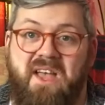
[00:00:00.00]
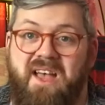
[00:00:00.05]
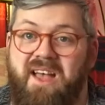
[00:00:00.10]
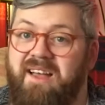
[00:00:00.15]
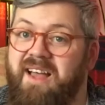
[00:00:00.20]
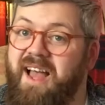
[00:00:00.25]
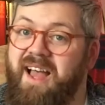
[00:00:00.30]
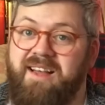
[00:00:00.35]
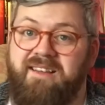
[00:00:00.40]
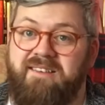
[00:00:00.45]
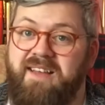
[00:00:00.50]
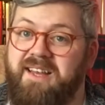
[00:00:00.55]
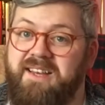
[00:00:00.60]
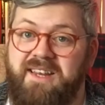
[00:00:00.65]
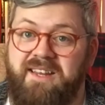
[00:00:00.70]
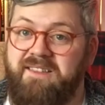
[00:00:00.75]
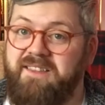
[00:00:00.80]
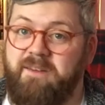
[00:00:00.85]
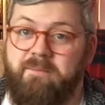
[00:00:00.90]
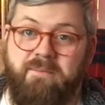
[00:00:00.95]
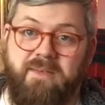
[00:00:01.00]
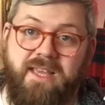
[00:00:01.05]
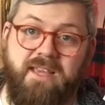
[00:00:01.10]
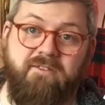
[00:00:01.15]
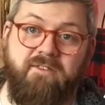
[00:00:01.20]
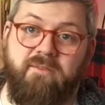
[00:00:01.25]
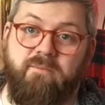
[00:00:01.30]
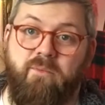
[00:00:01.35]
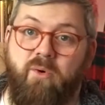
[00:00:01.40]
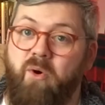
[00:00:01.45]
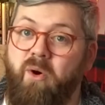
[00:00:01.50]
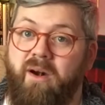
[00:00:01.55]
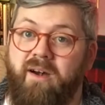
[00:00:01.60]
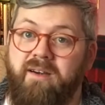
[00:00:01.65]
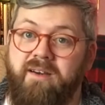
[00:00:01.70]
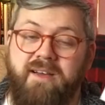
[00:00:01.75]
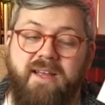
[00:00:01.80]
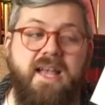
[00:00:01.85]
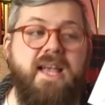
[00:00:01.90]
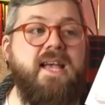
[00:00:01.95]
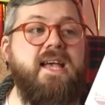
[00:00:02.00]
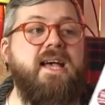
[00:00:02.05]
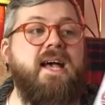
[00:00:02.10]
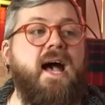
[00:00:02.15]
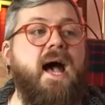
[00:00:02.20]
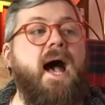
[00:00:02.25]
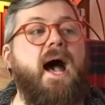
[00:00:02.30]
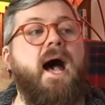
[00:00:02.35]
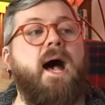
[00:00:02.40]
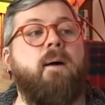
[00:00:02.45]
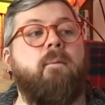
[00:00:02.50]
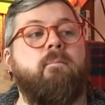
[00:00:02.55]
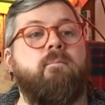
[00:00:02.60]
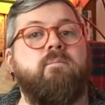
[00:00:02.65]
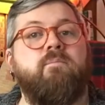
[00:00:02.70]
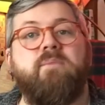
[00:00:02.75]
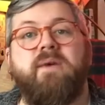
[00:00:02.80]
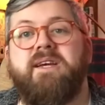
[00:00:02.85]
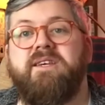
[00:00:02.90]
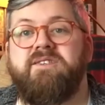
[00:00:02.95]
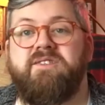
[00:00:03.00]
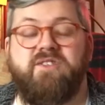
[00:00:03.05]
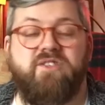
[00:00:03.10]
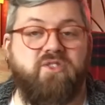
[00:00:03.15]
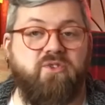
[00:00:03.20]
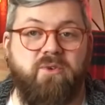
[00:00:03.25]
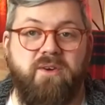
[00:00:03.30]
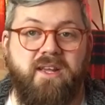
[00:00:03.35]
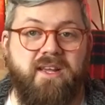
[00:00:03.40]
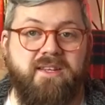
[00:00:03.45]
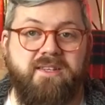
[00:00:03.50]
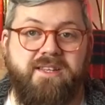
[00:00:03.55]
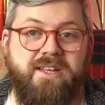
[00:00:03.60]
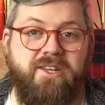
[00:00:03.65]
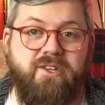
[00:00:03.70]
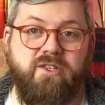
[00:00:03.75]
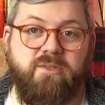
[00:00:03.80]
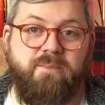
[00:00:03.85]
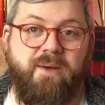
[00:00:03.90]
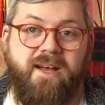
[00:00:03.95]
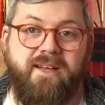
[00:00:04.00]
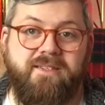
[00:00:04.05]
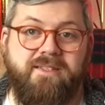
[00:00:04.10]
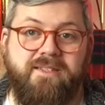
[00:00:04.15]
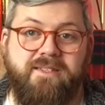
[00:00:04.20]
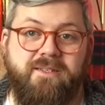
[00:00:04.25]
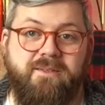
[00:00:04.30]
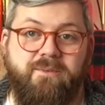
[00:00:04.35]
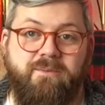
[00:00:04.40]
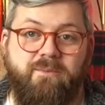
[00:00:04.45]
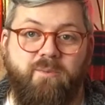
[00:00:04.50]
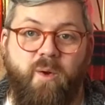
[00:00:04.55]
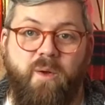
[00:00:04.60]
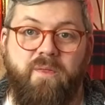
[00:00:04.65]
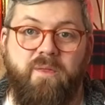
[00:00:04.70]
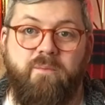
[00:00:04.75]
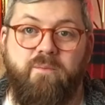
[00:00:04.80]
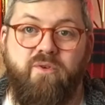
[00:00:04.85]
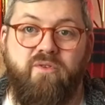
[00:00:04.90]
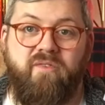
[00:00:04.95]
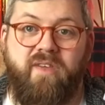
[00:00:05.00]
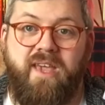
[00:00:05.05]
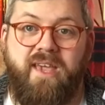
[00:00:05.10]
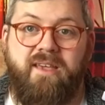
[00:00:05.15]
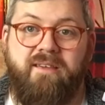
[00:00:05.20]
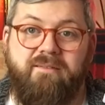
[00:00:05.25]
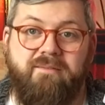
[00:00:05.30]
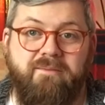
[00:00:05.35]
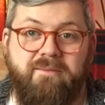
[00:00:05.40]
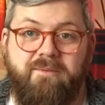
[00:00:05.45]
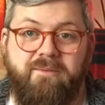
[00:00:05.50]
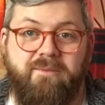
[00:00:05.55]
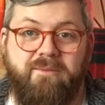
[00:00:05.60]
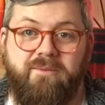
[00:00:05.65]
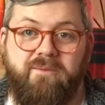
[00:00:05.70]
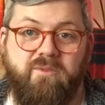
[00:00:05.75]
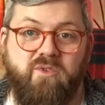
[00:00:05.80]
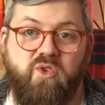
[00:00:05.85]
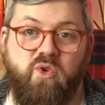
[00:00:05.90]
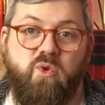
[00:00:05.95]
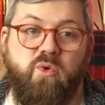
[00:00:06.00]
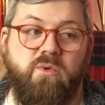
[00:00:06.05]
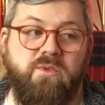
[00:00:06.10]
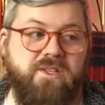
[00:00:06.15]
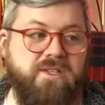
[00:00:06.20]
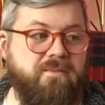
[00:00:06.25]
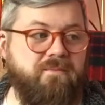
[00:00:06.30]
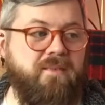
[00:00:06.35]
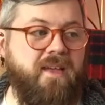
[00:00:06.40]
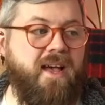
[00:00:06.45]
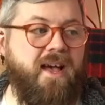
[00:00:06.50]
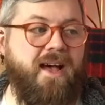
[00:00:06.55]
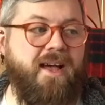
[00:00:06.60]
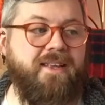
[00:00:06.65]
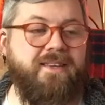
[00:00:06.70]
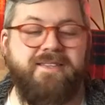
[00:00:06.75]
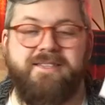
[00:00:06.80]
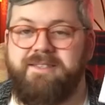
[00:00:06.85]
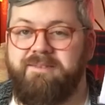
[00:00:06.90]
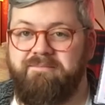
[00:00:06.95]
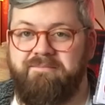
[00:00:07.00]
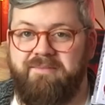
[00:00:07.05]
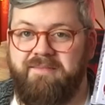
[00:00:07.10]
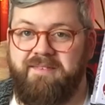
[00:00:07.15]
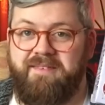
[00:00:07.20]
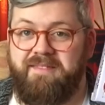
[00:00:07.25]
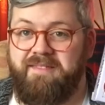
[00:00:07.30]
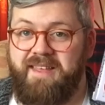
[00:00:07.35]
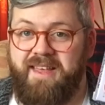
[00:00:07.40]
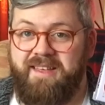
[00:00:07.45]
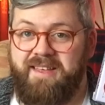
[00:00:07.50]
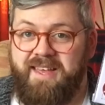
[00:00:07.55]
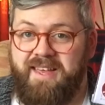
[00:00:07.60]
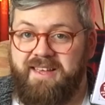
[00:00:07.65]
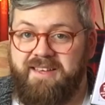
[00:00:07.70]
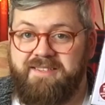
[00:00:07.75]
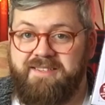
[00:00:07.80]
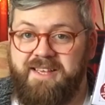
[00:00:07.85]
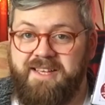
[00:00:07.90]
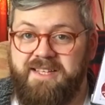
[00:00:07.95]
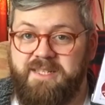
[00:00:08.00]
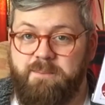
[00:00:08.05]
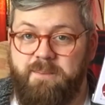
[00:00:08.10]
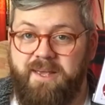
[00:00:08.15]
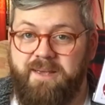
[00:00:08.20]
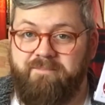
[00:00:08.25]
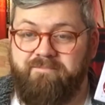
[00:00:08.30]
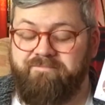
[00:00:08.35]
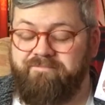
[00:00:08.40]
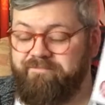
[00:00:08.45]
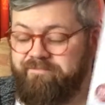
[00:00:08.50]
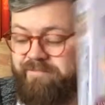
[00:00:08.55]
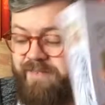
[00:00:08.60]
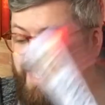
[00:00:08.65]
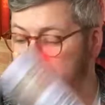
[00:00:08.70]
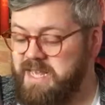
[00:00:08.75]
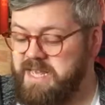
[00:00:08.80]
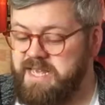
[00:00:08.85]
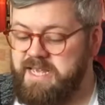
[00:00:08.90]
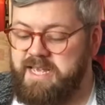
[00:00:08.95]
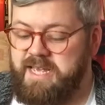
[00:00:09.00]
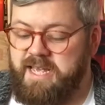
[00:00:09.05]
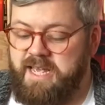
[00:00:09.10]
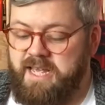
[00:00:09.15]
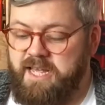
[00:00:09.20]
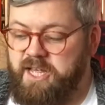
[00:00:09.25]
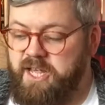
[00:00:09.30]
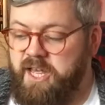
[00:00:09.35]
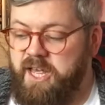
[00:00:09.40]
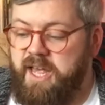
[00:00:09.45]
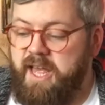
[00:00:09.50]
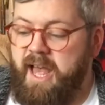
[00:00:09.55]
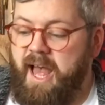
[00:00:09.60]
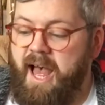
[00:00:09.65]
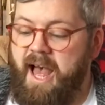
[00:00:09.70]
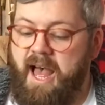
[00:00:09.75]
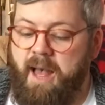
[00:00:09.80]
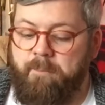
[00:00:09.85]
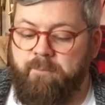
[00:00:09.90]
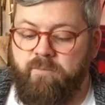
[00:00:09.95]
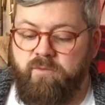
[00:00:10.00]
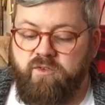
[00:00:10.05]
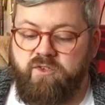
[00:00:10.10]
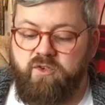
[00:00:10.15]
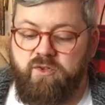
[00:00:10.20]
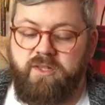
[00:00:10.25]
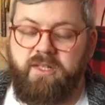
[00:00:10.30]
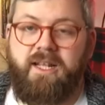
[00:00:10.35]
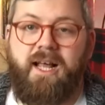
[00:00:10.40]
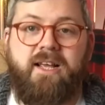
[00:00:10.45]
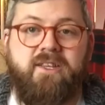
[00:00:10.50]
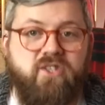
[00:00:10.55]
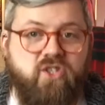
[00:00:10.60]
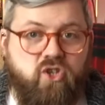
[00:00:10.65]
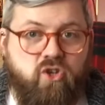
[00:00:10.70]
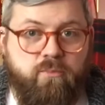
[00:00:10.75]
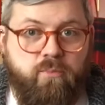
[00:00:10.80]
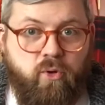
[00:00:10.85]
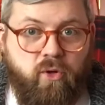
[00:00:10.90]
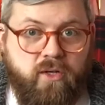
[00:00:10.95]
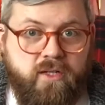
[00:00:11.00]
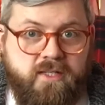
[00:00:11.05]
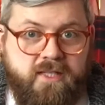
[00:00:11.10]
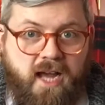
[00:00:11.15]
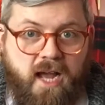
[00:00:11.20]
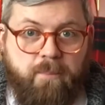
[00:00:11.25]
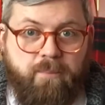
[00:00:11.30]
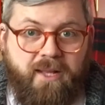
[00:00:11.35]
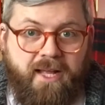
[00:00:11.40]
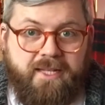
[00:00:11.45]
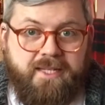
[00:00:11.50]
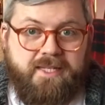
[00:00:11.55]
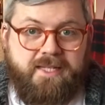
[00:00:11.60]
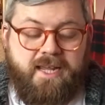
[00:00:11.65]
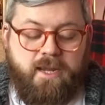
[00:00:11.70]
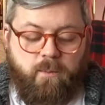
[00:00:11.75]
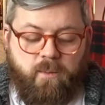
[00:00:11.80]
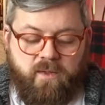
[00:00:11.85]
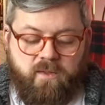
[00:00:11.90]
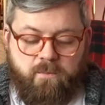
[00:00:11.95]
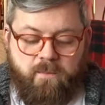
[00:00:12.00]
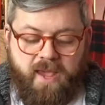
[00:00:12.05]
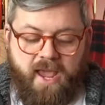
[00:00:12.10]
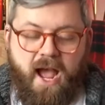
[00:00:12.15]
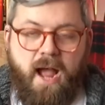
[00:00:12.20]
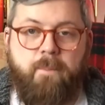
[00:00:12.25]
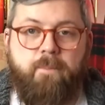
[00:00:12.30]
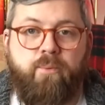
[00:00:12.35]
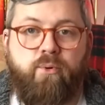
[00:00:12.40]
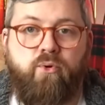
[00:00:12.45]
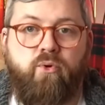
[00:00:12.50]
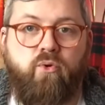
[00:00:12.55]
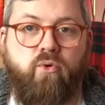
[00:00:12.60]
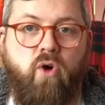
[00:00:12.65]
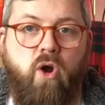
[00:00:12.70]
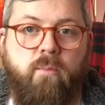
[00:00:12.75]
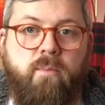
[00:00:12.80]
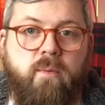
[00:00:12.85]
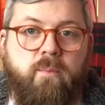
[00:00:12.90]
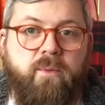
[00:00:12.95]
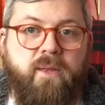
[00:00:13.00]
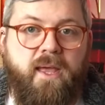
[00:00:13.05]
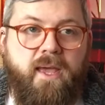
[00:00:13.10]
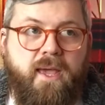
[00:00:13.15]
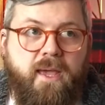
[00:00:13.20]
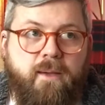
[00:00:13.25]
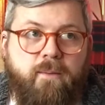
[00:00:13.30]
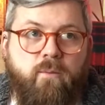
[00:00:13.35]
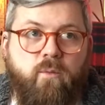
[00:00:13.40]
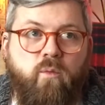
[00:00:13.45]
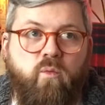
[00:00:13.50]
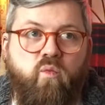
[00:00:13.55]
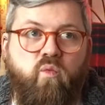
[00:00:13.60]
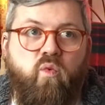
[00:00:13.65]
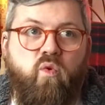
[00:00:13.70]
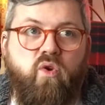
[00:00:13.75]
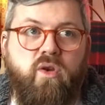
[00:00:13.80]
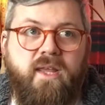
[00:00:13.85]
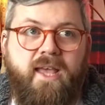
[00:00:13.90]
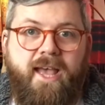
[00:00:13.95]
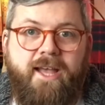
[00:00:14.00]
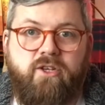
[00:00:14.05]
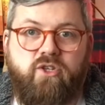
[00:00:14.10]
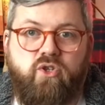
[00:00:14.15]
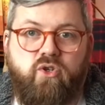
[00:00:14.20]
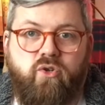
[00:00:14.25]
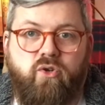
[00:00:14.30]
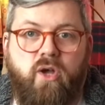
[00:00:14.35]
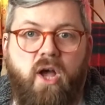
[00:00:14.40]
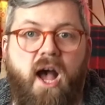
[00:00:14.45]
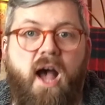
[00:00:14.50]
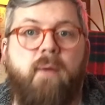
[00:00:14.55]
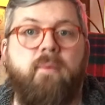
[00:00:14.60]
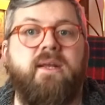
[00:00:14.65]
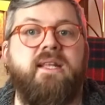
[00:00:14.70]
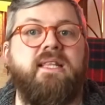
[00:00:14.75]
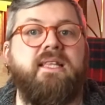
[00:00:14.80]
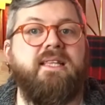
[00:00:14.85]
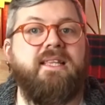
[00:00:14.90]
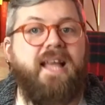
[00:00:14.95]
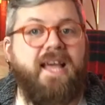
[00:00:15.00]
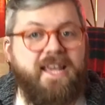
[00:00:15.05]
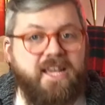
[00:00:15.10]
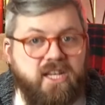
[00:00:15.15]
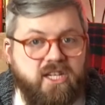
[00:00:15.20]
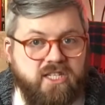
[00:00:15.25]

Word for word: I, I, need them even more, um, because the story continues past what the movie told, and it excites me. Um, so the last two books that I plan to take with me, I probably won't get to. I would like